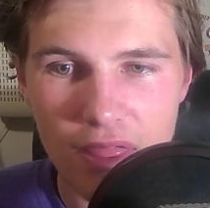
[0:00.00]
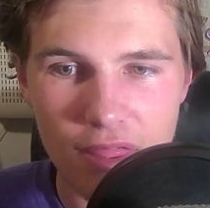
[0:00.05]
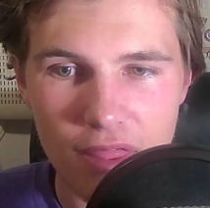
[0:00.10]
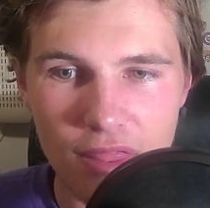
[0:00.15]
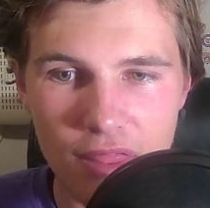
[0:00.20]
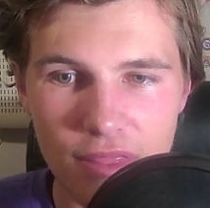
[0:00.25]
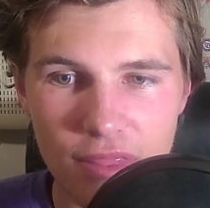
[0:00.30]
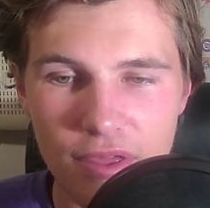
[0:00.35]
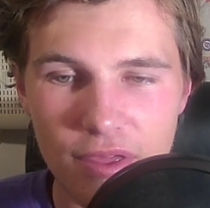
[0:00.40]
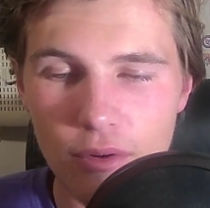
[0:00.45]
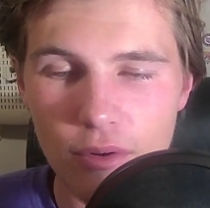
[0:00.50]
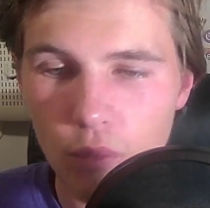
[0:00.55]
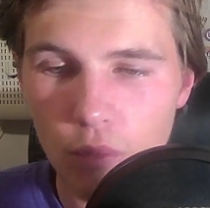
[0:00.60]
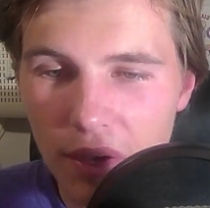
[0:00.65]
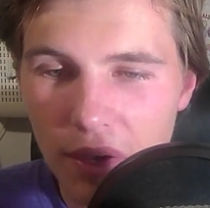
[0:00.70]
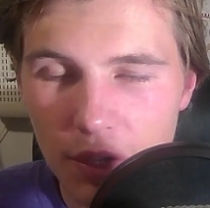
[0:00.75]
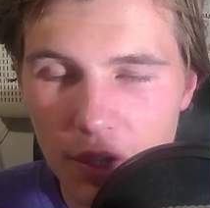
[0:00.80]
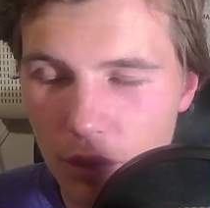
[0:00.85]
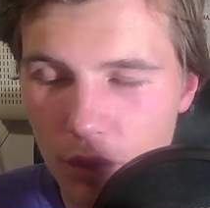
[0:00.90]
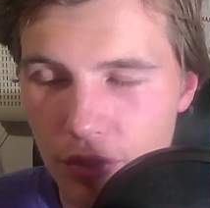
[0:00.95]
They're
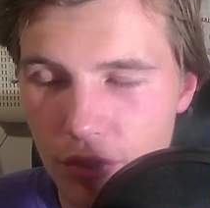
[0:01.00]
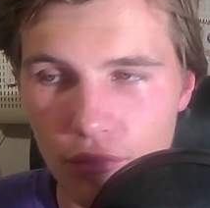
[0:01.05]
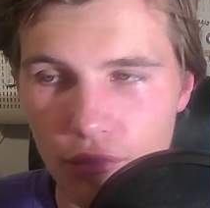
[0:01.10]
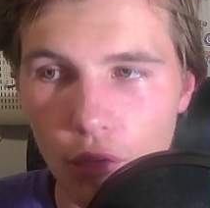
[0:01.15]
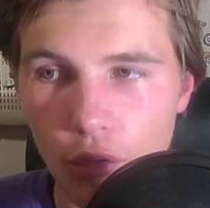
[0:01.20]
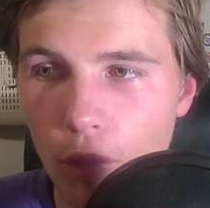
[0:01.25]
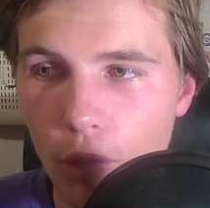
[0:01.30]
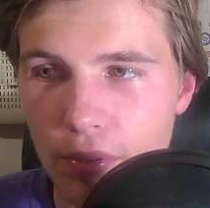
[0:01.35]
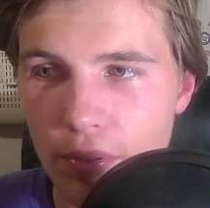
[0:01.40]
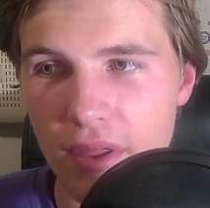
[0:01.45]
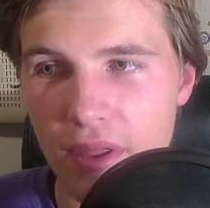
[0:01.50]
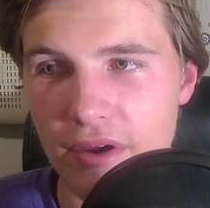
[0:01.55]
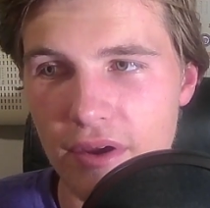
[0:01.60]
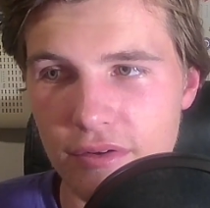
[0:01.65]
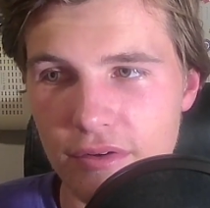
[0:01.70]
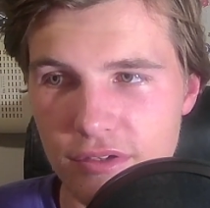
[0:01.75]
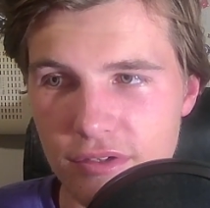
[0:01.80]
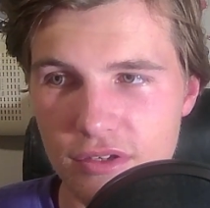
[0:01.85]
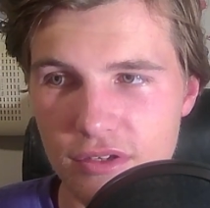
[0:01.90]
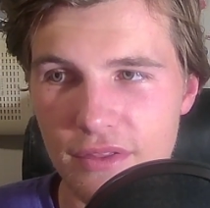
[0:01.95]
winning with role
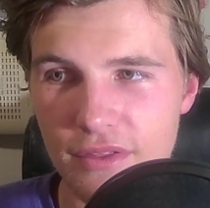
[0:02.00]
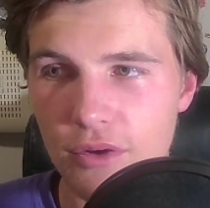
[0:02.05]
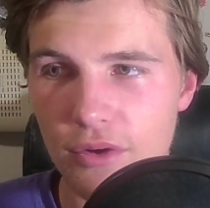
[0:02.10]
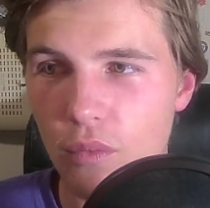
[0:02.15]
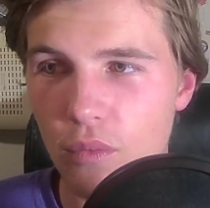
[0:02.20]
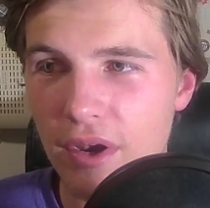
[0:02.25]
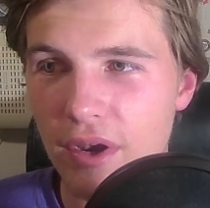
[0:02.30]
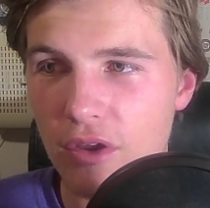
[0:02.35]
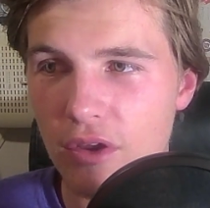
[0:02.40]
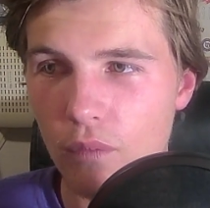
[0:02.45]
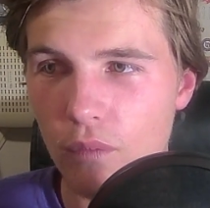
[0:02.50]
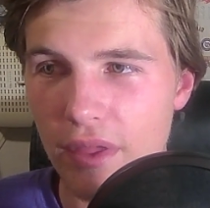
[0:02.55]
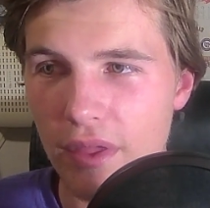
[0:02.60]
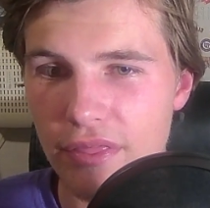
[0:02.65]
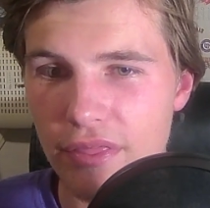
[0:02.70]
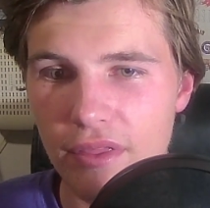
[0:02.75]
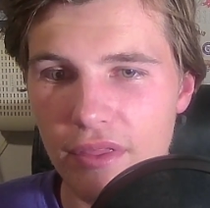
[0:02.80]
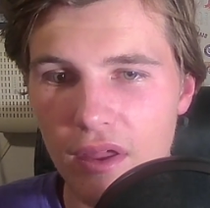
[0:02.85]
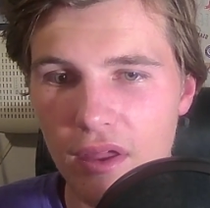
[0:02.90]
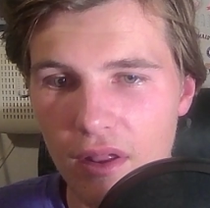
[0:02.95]
players. They're winning with...